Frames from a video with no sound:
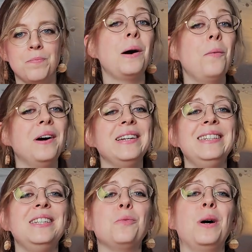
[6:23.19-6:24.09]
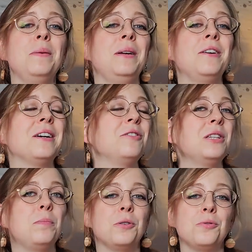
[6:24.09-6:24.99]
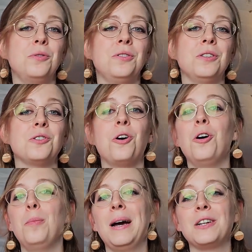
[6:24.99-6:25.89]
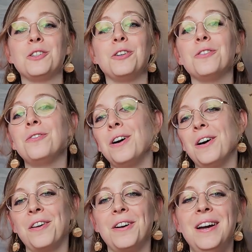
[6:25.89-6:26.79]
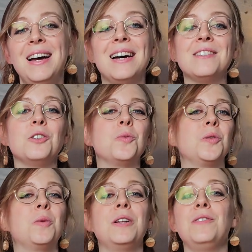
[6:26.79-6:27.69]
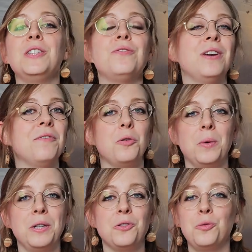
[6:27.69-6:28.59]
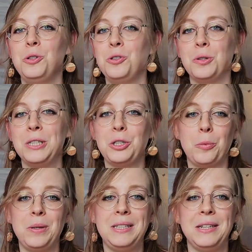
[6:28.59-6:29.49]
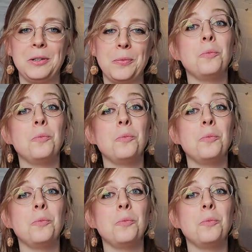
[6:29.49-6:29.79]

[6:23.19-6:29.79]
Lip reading: That wine is winemaker Vigna Petrussa's callback to her father, as this was one of his favorite ways to enjoy Schioppetino.